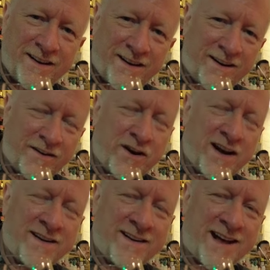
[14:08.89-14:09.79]
I'll go
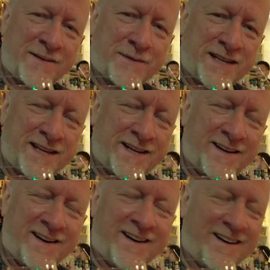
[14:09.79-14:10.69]
ahead and actually
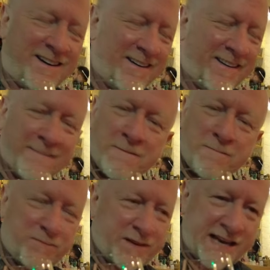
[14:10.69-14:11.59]
uh,
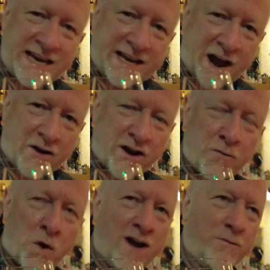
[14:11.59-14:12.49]
geek out on
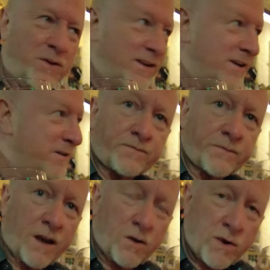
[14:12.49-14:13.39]
wine with you.
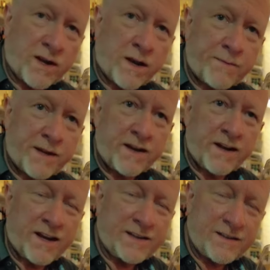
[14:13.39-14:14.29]
A quick update.
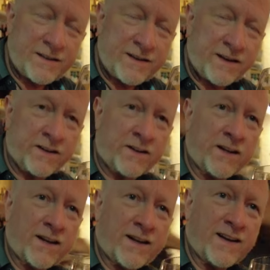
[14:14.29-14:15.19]
I still,
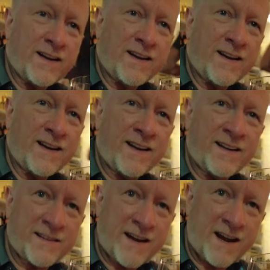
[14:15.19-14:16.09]
it
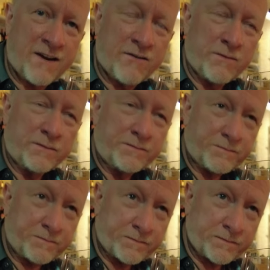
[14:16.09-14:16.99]
is now
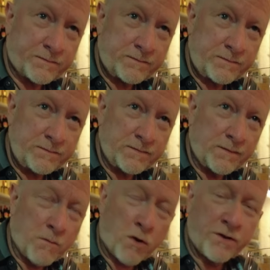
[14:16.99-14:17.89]

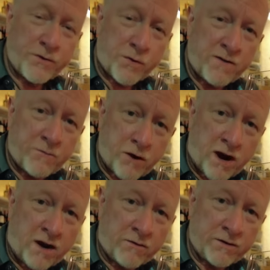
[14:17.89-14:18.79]
more than 24
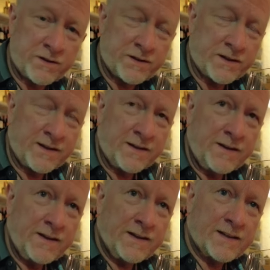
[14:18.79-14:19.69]
hours
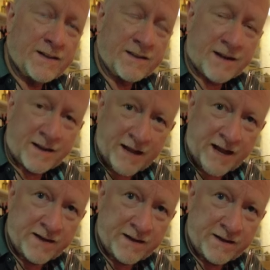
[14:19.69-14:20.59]
since I
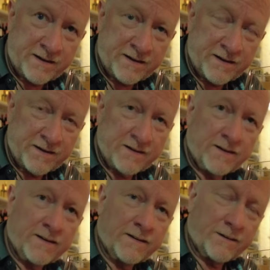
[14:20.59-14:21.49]
landed
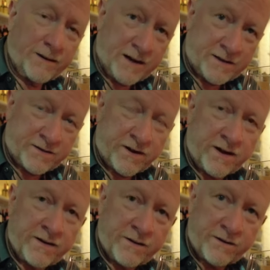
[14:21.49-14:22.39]

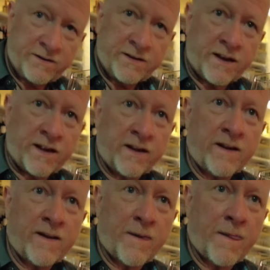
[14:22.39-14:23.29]
yesterday, Tuesday,
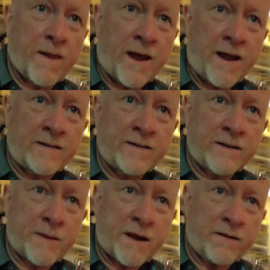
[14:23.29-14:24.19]
at
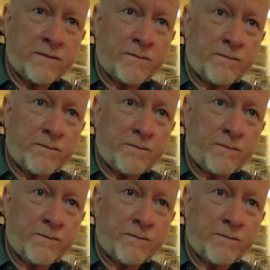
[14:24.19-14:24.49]
about